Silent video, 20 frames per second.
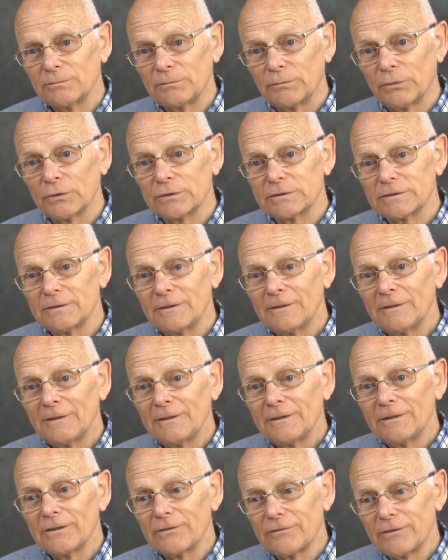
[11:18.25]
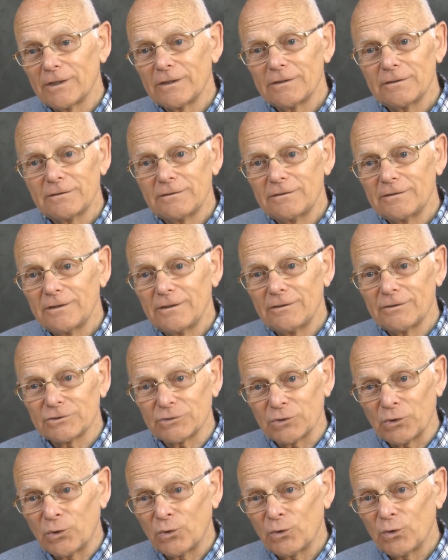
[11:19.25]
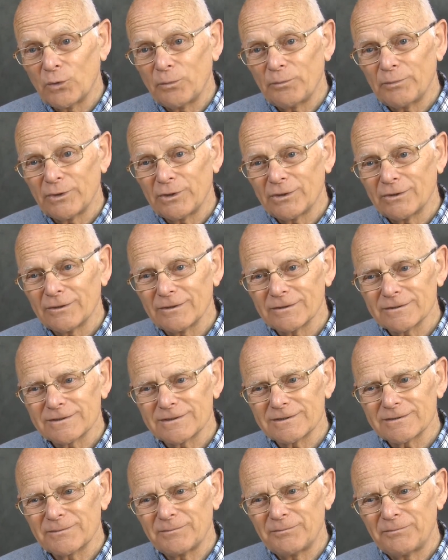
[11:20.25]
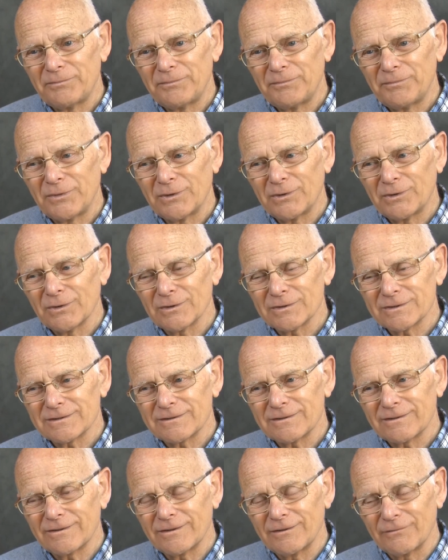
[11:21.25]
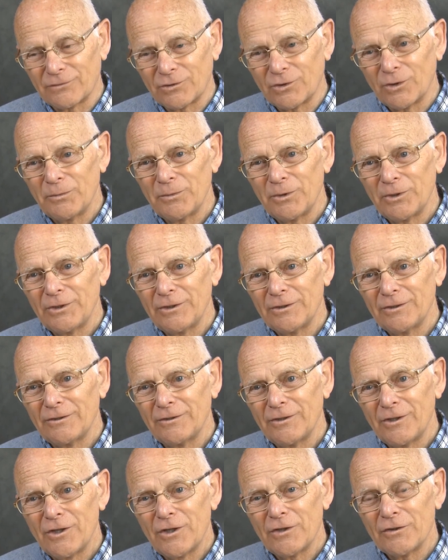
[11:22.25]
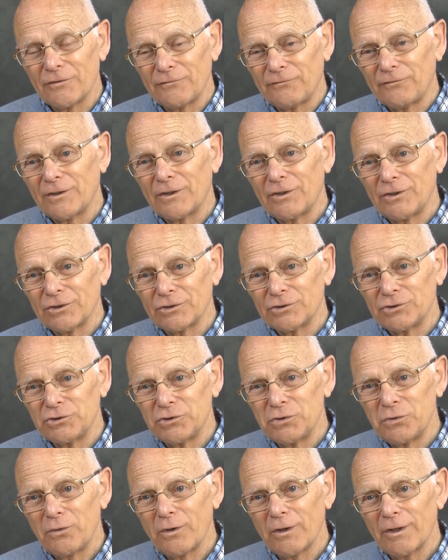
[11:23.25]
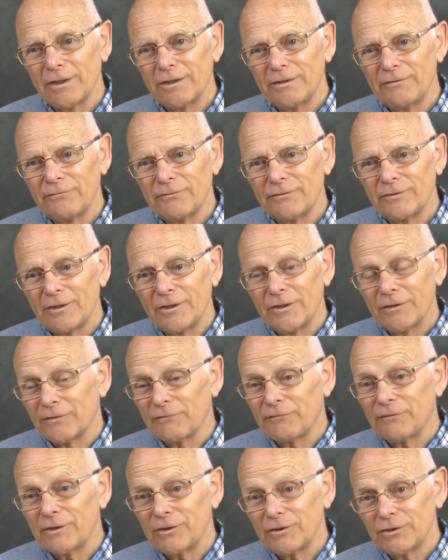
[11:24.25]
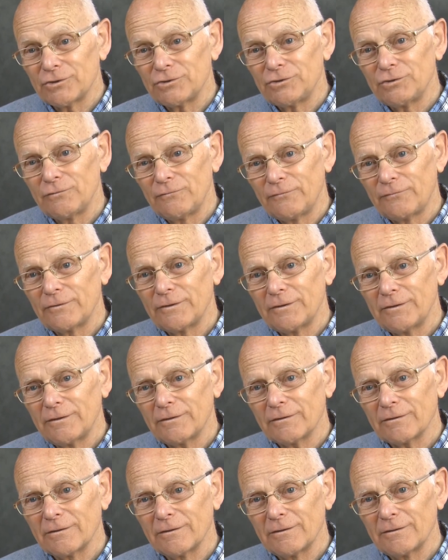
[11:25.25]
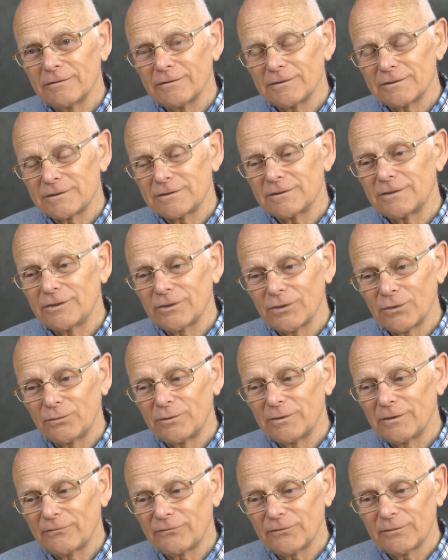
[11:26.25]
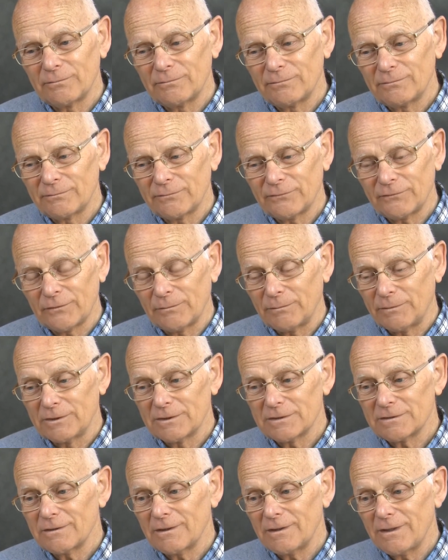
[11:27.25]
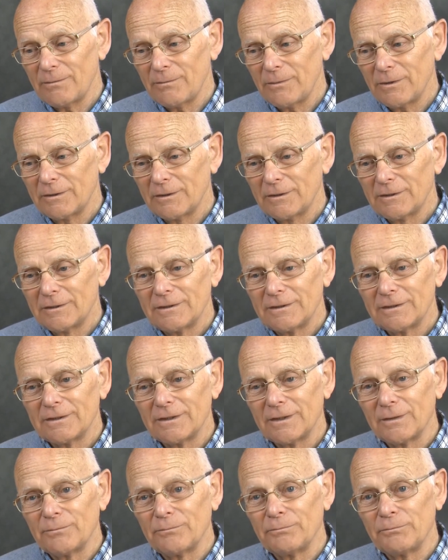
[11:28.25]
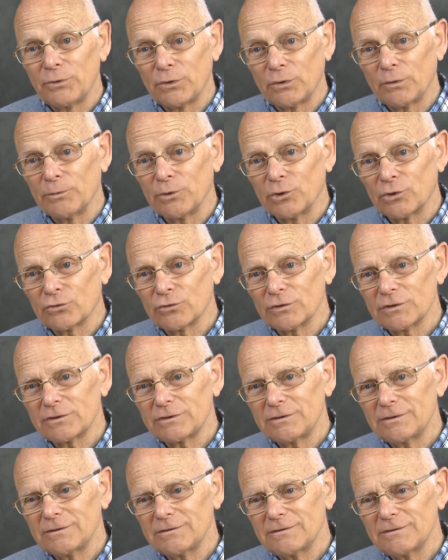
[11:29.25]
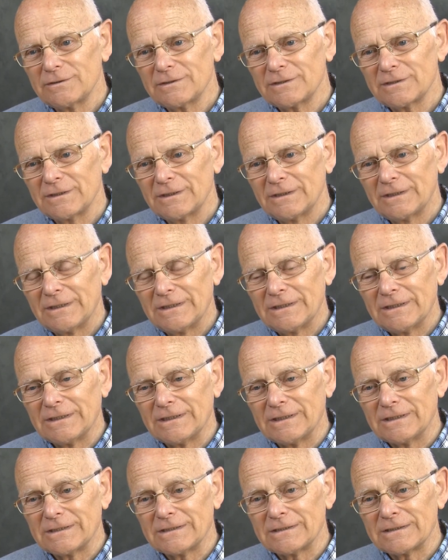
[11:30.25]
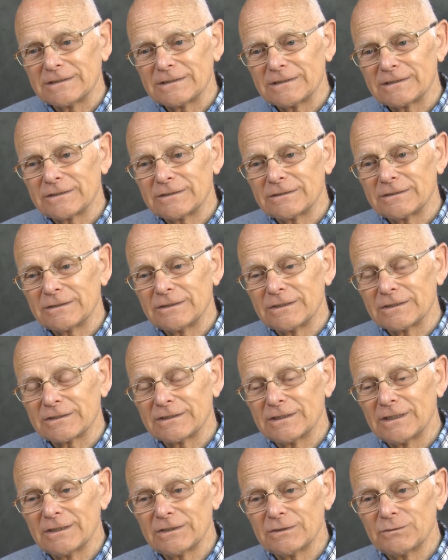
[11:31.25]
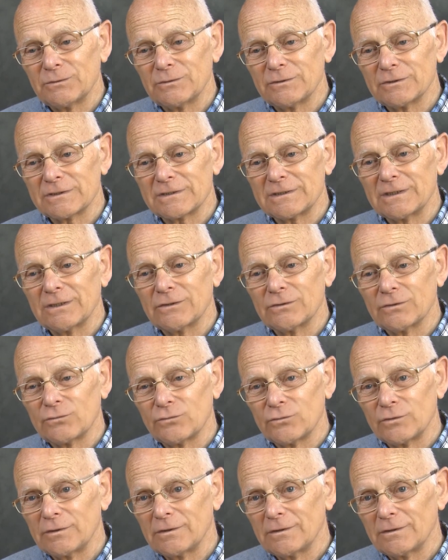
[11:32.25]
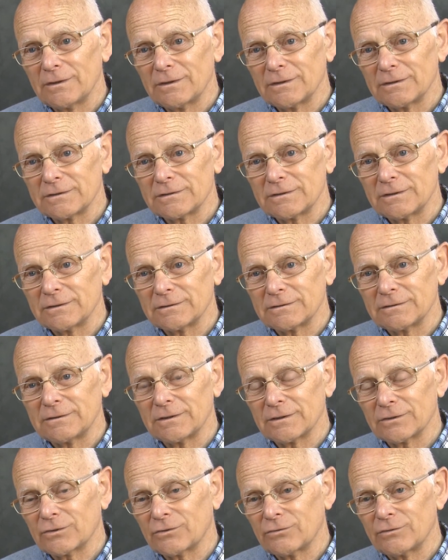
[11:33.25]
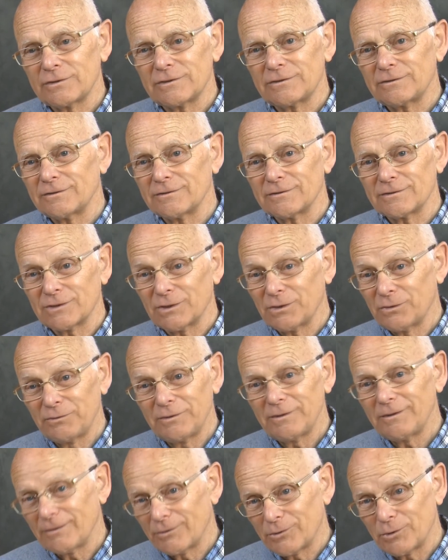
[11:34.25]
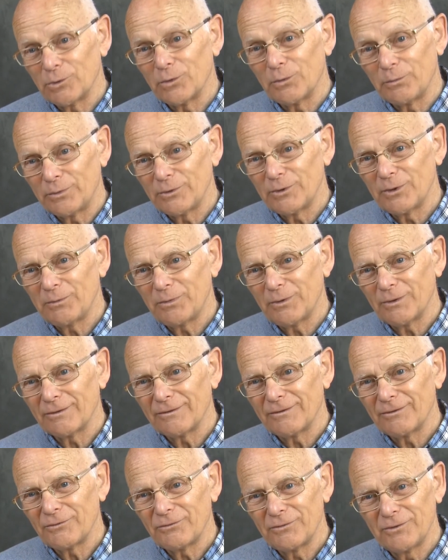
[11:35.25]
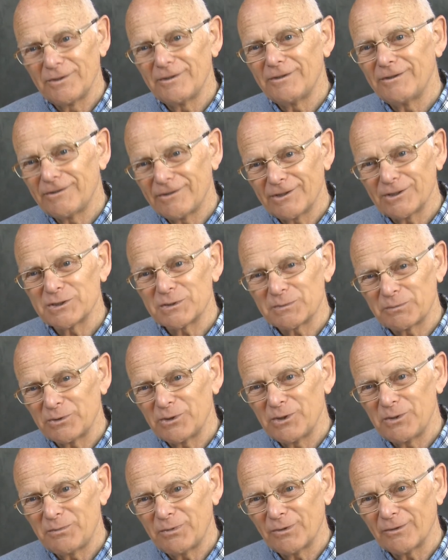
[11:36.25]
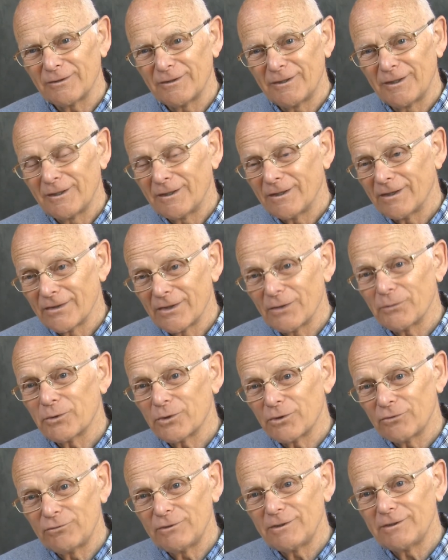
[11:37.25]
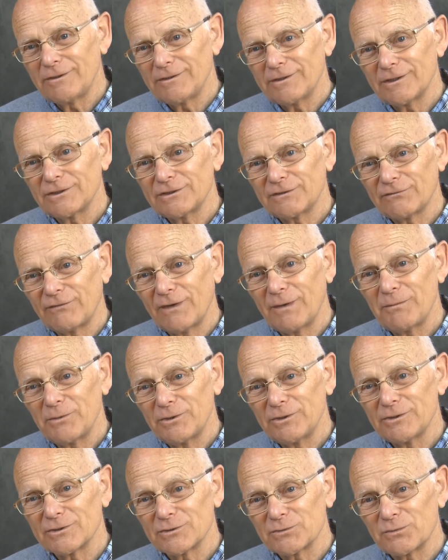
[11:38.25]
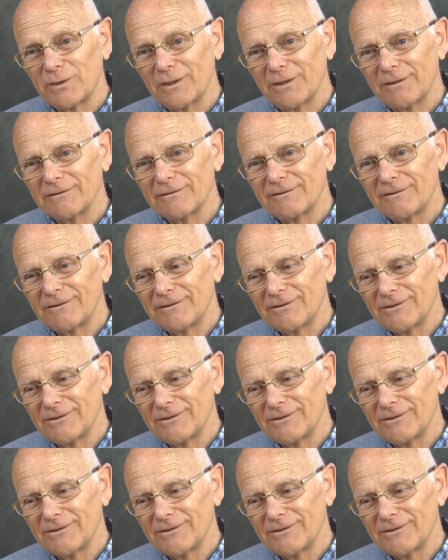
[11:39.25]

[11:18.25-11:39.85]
But at the end of the day, there's a hope because they've come here, they're finding a new life, they're finding a new faith. They're turning away from Islam and becoming Christians, and they're starting to understand and realise that Christians are really cool people, really nice people, and that we're a really nice family as well.